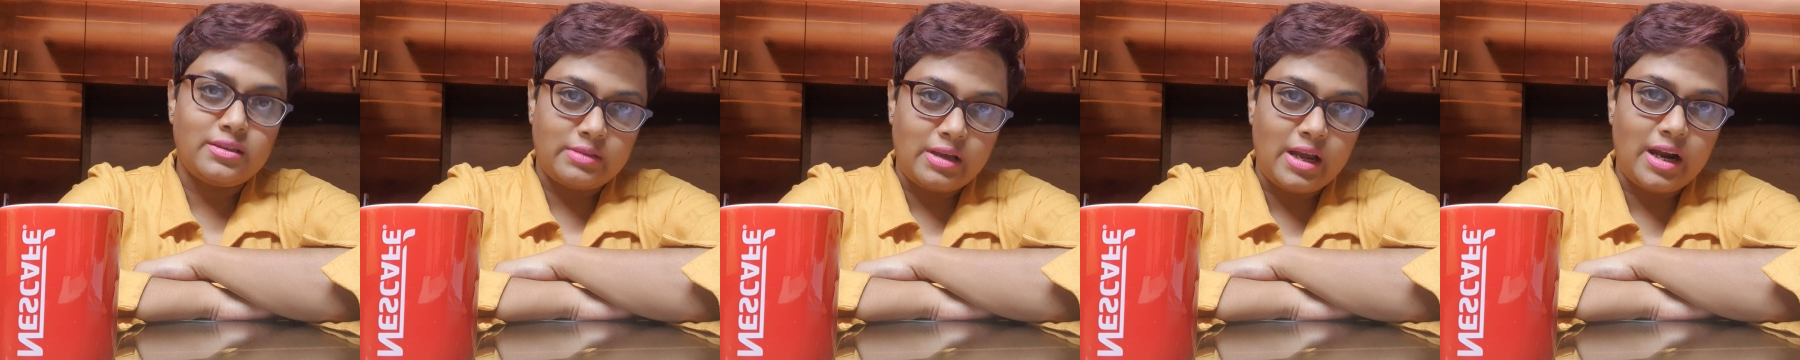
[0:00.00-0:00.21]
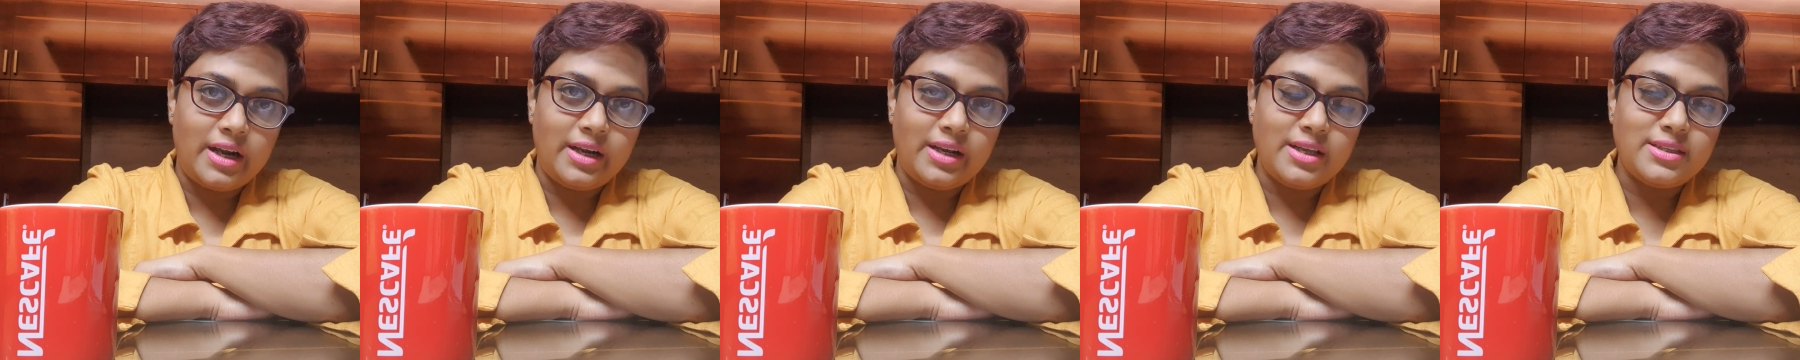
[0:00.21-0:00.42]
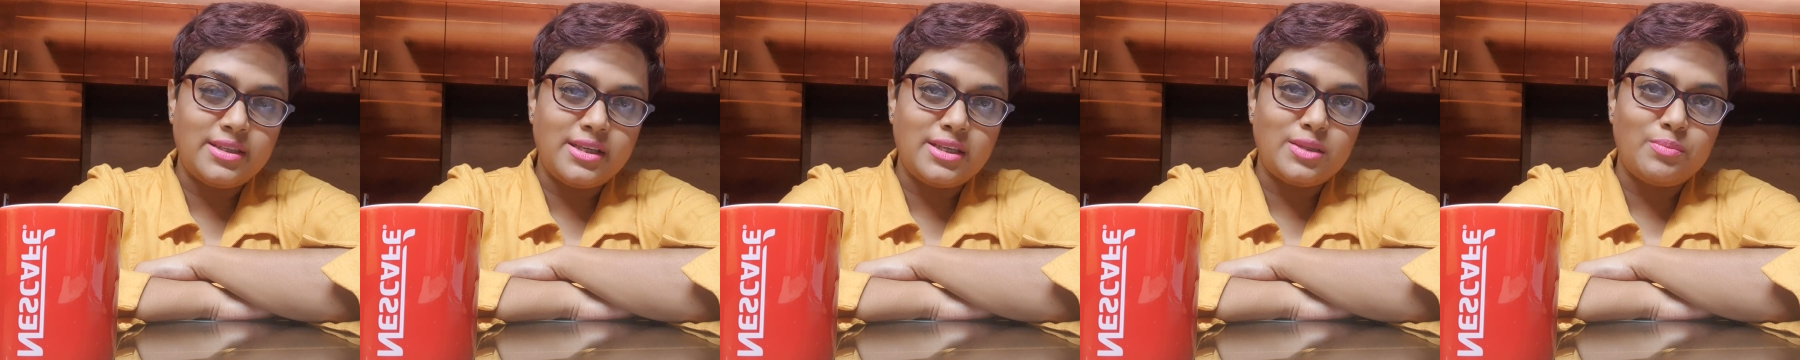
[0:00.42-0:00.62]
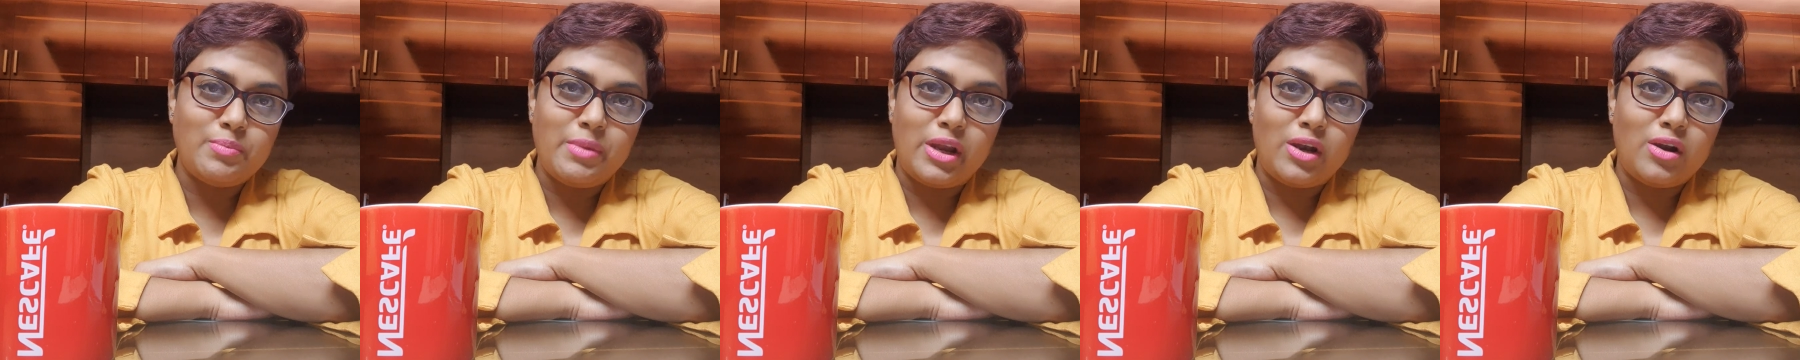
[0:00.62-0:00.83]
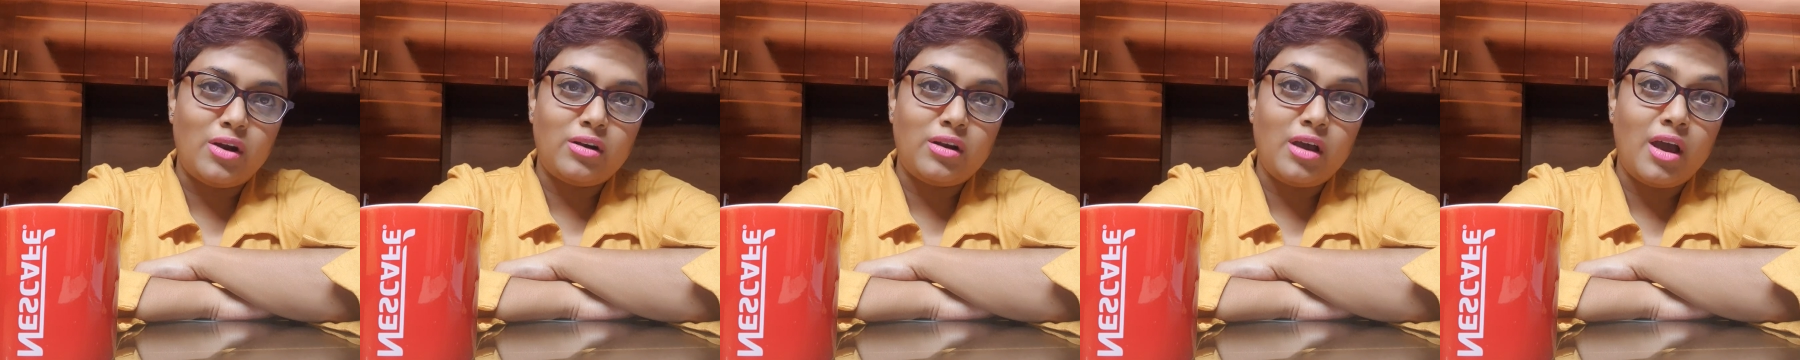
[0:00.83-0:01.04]
heart disease may
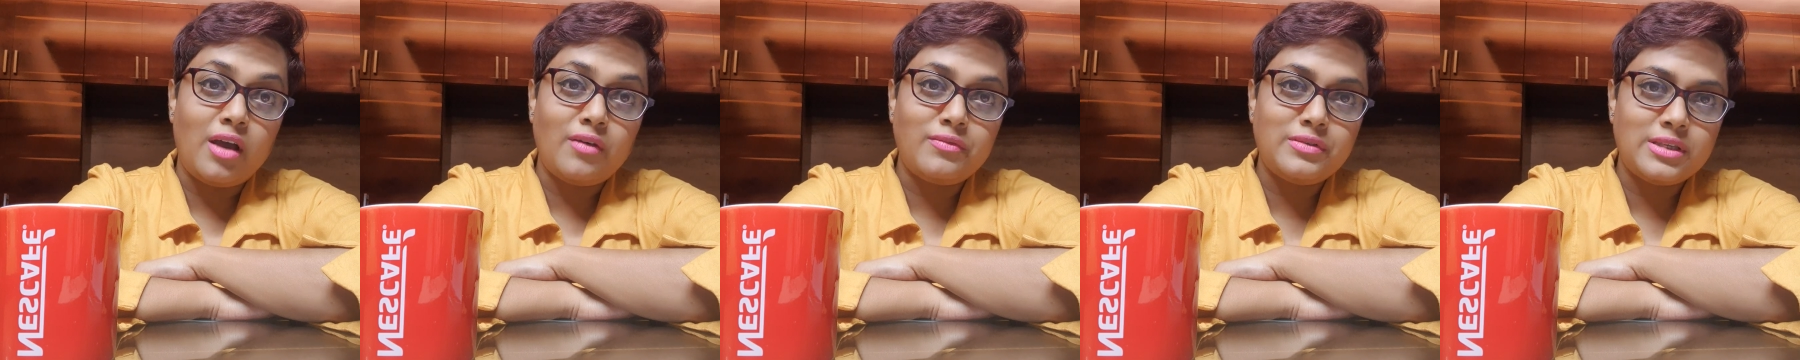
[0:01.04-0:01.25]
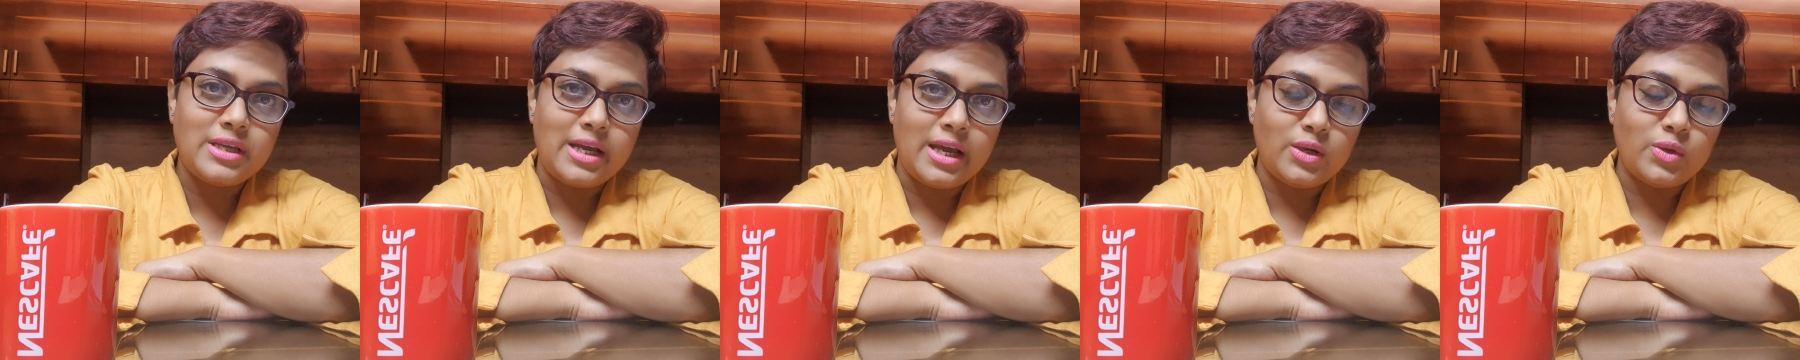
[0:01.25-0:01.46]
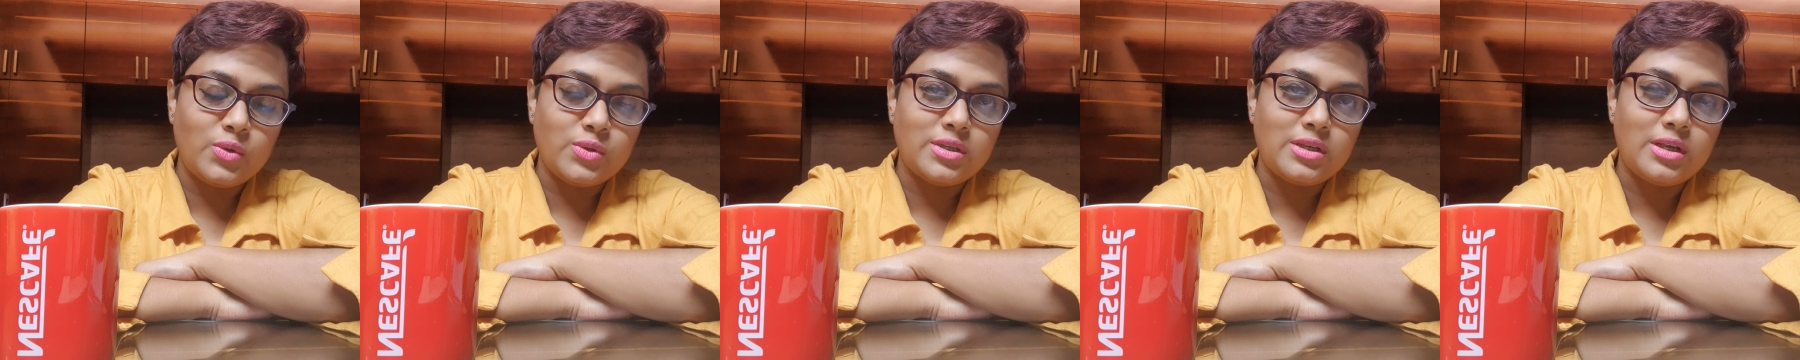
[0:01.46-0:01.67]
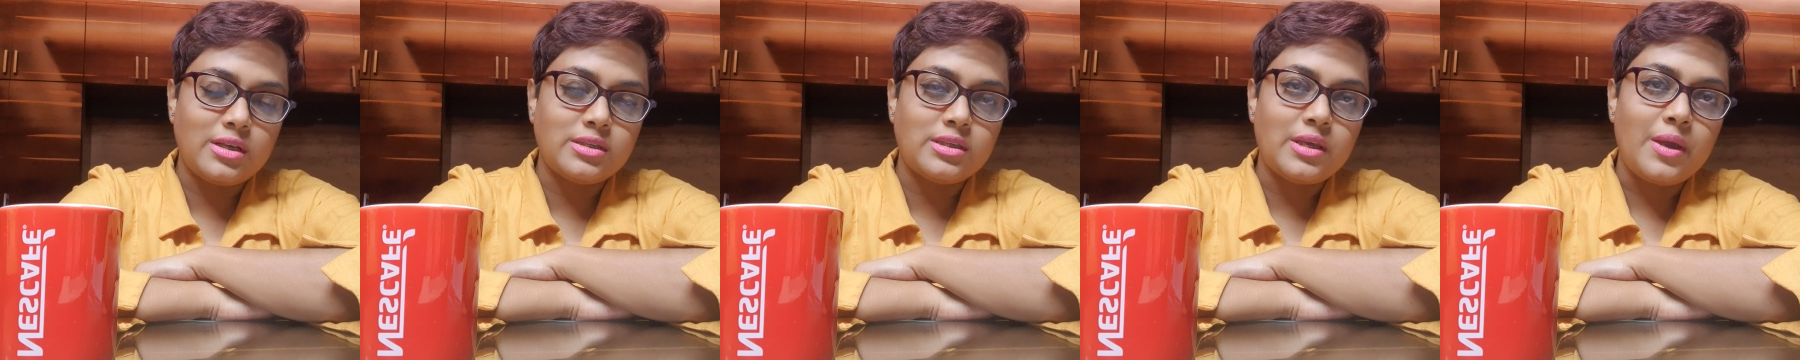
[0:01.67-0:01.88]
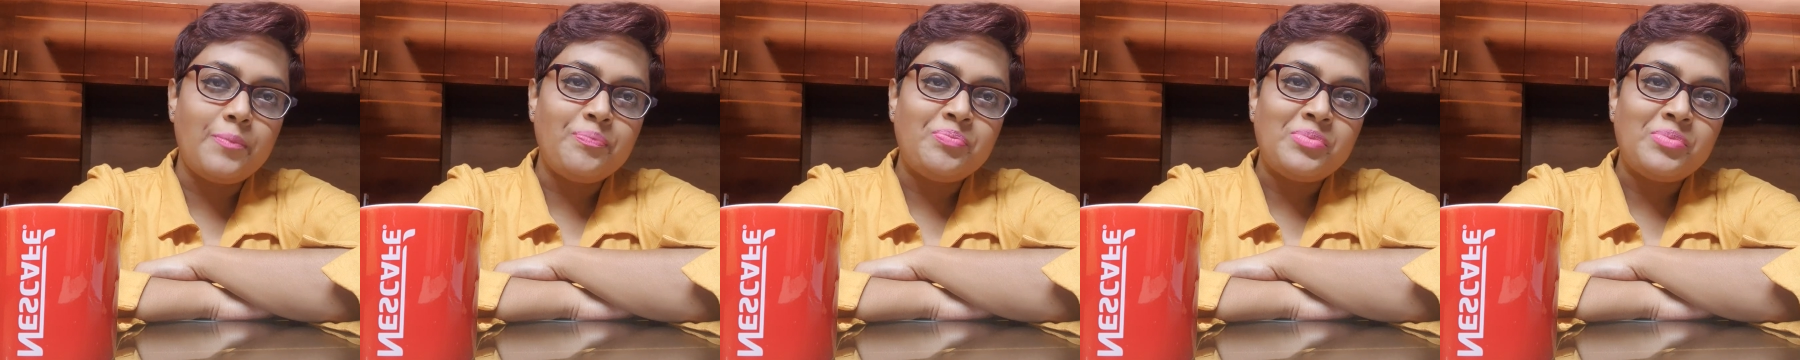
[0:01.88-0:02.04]
not have cyanosis,